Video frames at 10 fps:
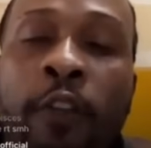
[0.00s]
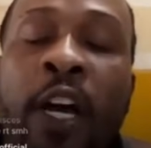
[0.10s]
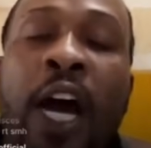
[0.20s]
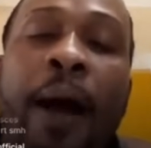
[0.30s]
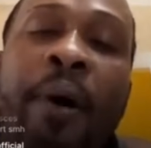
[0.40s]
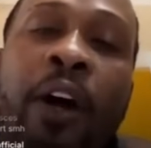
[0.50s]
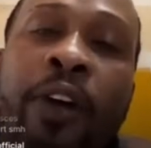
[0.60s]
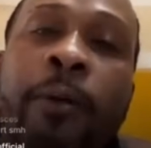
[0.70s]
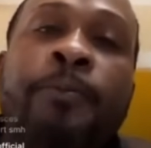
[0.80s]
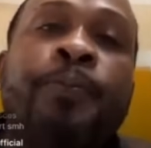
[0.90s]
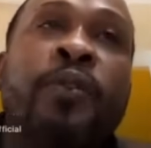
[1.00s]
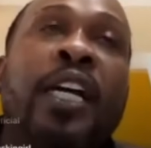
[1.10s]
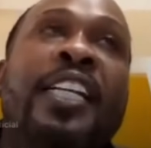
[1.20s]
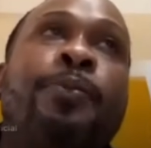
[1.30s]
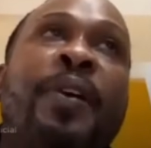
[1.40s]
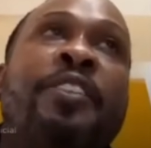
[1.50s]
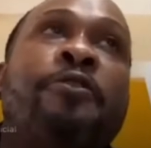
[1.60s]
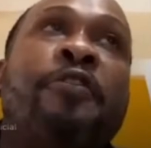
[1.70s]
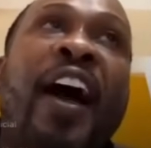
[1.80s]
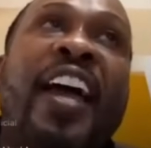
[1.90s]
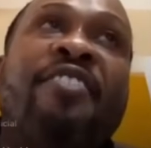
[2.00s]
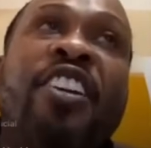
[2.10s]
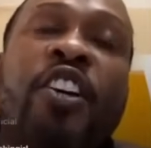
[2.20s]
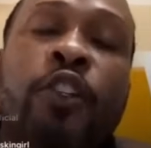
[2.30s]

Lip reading: you must show love. Amari, it's